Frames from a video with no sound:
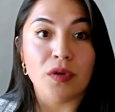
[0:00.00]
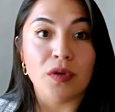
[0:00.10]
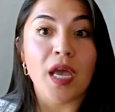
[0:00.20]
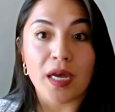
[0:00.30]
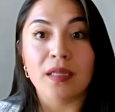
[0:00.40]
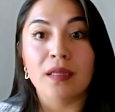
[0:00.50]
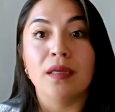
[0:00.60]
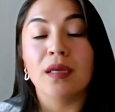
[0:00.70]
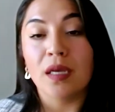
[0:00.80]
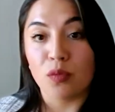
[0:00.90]
can't,
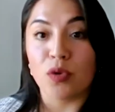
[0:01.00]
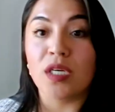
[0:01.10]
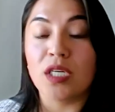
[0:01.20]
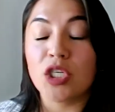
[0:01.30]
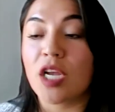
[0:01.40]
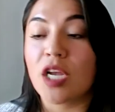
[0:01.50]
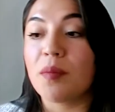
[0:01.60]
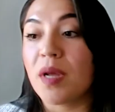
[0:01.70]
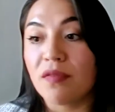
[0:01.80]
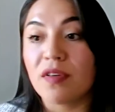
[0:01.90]
then can reinitiate
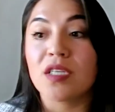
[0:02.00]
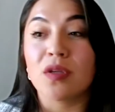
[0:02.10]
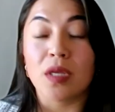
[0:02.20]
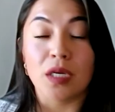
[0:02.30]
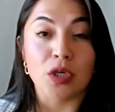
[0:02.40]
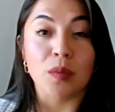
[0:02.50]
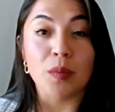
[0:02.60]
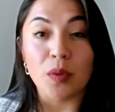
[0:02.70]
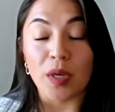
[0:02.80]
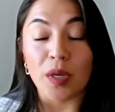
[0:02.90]
benefits to the injured
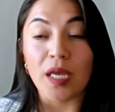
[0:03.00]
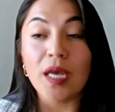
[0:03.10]
employee.